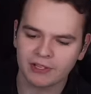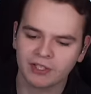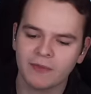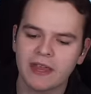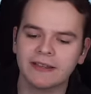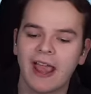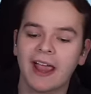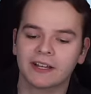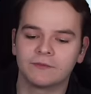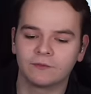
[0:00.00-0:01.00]
Maybe something
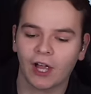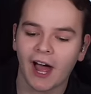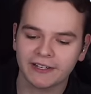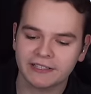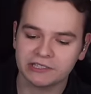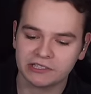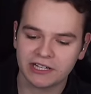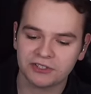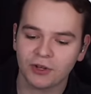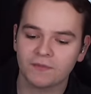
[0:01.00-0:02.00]
that can fly
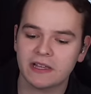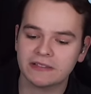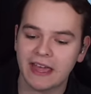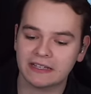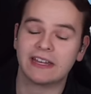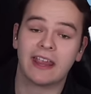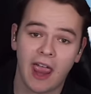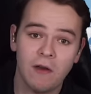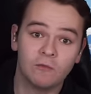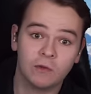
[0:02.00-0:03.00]
here is something that
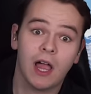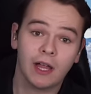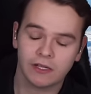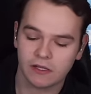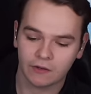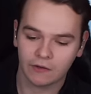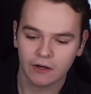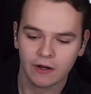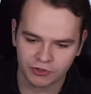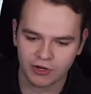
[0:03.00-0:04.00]
can fly here
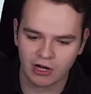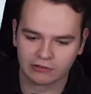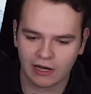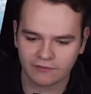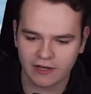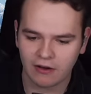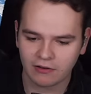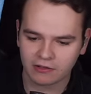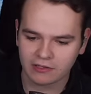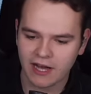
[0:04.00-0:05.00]
onto an aircraft
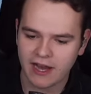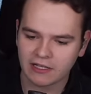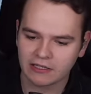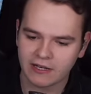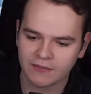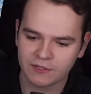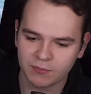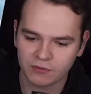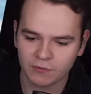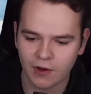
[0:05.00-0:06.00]
carrier. Take a look at this
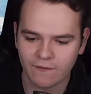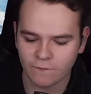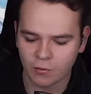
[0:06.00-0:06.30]
beautiful